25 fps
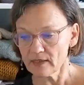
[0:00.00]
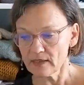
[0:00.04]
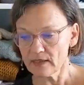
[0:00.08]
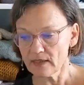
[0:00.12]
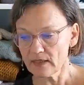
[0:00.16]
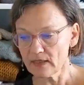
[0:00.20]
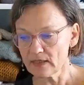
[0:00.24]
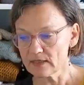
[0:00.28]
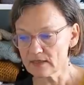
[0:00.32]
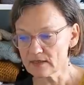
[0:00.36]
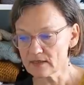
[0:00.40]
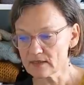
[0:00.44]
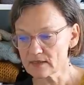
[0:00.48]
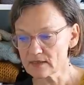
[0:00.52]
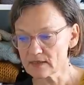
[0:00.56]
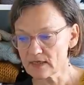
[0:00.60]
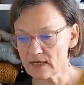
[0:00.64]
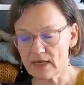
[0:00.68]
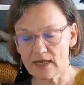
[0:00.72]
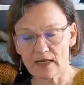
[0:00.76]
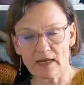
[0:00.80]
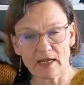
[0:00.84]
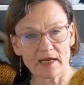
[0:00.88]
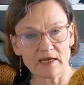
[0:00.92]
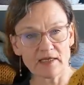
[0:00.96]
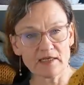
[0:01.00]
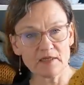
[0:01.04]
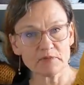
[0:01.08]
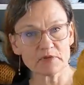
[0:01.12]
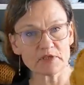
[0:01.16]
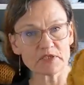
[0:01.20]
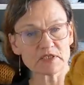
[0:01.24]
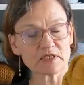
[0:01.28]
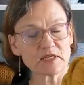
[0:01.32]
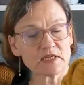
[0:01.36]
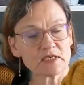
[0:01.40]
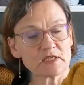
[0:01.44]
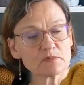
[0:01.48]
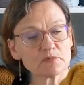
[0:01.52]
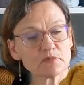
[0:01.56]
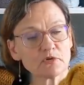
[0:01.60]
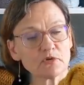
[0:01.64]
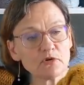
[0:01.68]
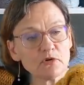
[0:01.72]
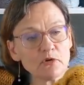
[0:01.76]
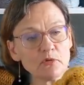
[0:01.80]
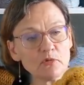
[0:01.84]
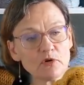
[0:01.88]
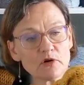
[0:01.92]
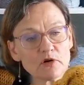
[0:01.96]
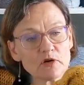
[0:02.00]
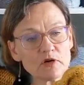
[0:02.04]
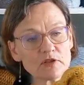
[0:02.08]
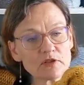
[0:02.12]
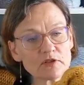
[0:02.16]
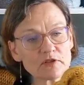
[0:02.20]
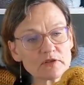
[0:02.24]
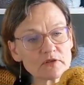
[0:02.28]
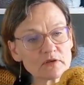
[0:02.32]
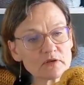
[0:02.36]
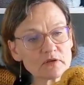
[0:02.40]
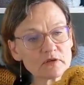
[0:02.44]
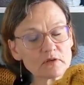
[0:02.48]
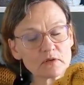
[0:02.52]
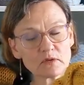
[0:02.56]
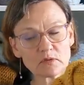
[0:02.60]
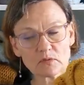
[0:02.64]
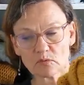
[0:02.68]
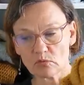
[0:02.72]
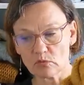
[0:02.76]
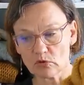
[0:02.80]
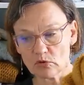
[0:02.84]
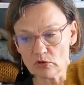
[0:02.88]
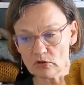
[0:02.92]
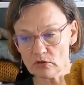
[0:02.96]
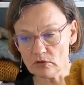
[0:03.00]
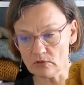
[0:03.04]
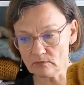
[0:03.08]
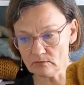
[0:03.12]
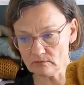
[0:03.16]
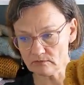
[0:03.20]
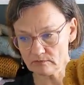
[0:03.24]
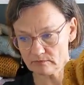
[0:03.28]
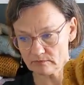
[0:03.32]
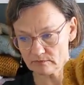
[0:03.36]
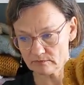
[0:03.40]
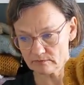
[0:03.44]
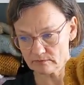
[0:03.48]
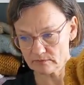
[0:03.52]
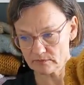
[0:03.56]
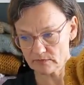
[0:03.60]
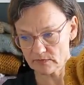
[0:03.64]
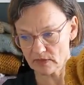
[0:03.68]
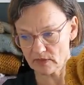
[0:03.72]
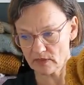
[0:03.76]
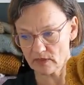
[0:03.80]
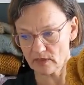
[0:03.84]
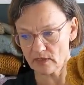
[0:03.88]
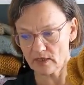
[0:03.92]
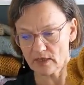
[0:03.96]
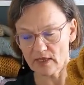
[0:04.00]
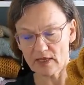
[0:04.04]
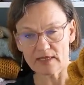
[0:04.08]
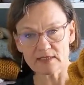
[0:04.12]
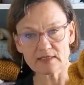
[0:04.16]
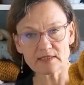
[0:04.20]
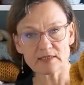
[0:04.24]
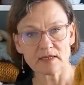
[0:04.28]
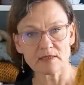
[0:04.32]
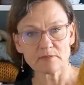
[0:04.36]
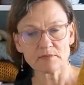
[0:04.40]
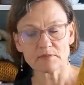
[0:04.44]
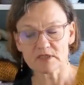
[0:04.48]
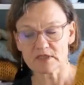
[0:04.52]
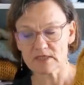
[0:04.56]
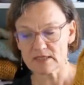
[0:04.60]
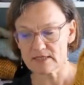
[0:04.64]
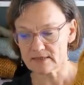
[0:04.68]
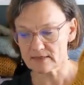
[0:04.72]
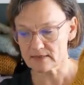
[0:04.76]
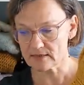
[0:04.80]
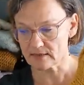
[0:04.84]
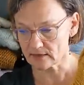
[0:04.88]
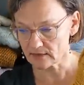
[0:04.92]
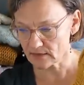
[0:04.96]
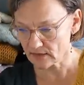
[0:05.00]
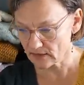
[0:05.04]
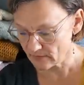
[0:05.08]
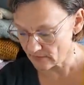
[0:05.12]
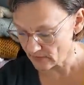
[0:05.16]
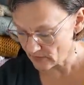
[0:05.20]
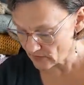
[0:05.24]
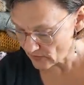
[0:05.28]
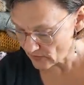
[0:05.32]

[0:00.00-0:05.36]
It's a 90% Pullworth wool and 10% silk.